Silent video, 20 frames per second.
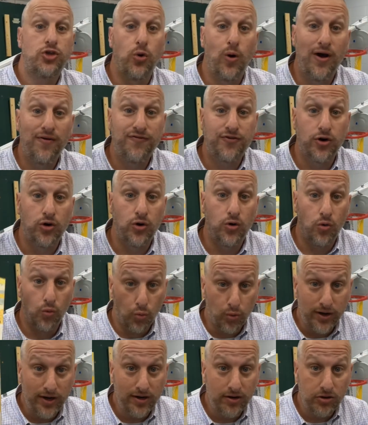So after
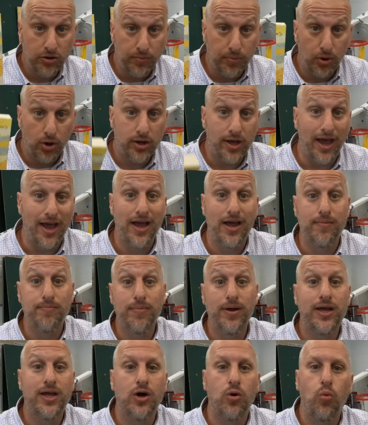reading the book
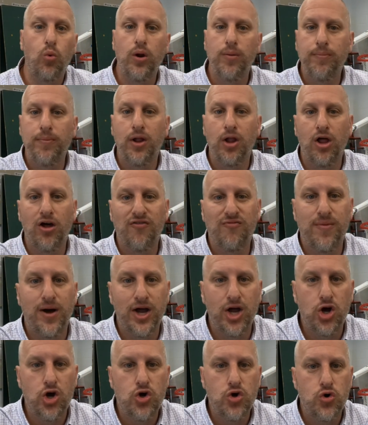and making a windmill of
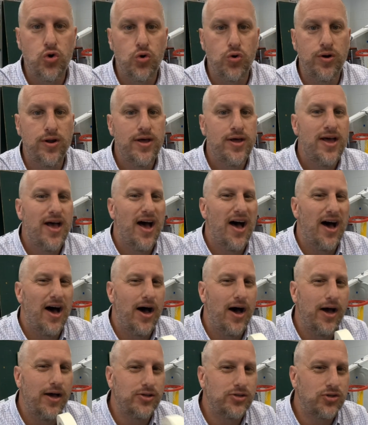my own,
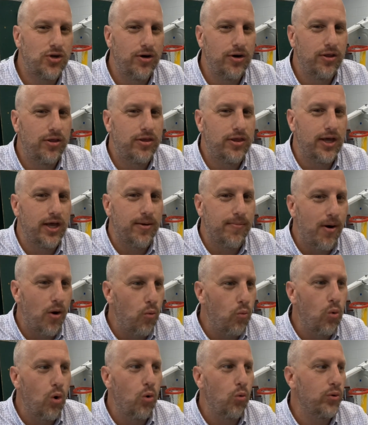I started to think
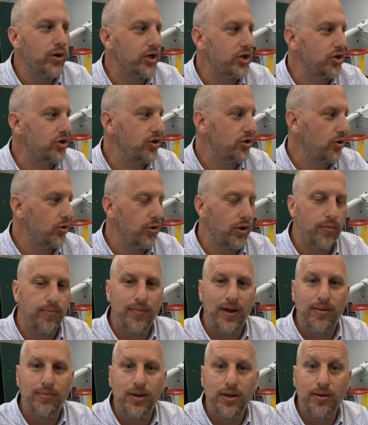about what we could do that
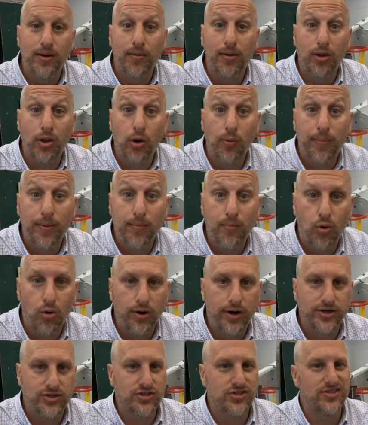may be a little bit
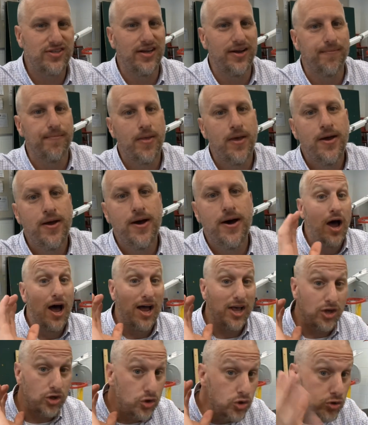more interesting.
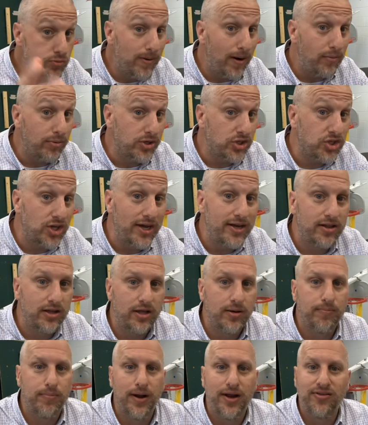I use my
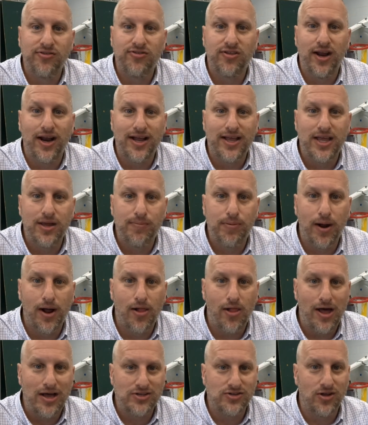recycling bins that I keep in
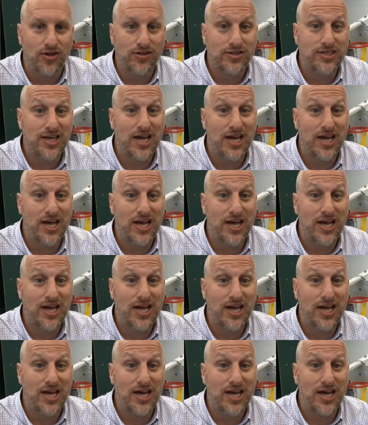class all